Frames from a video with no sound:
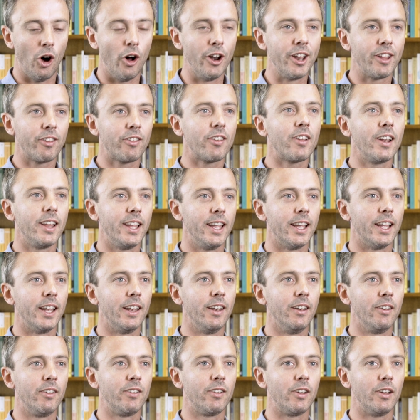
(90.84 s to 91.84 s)
honestly
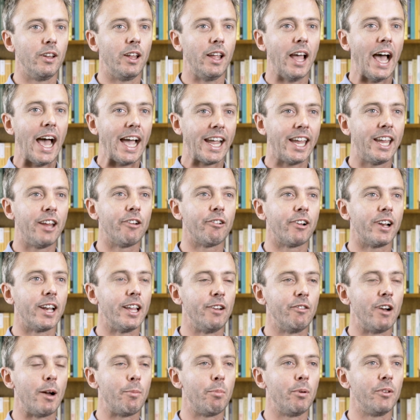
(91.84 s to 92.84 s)
and
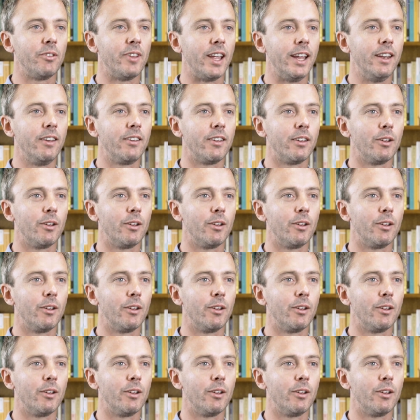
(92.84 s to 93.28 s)
accurately represent